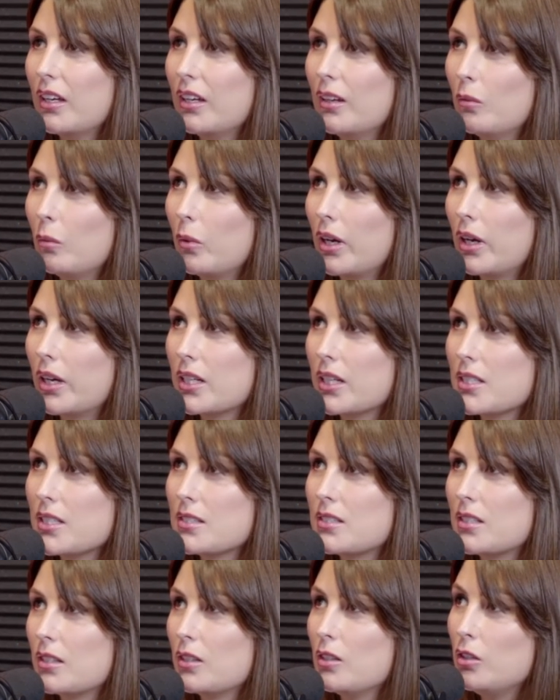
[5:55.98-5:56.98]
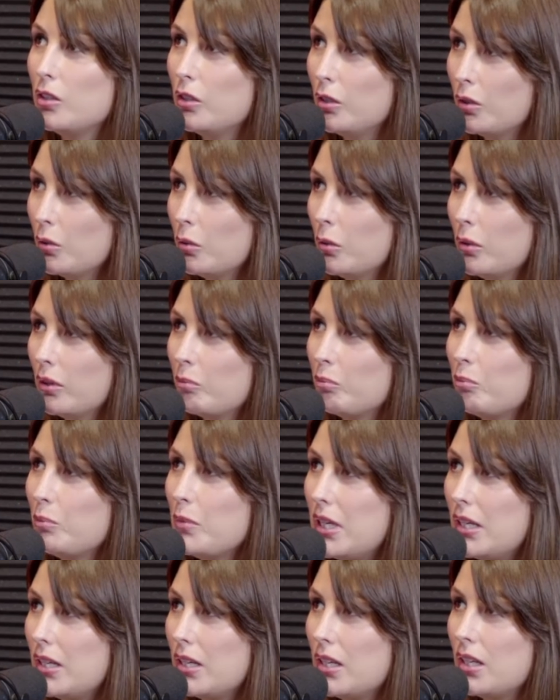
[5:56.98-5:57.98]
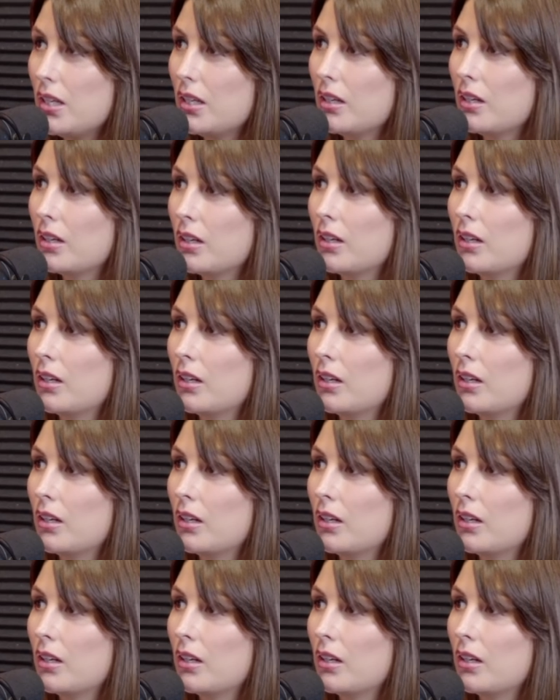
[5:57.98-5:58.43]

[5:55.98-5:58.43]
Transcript: It was you, me,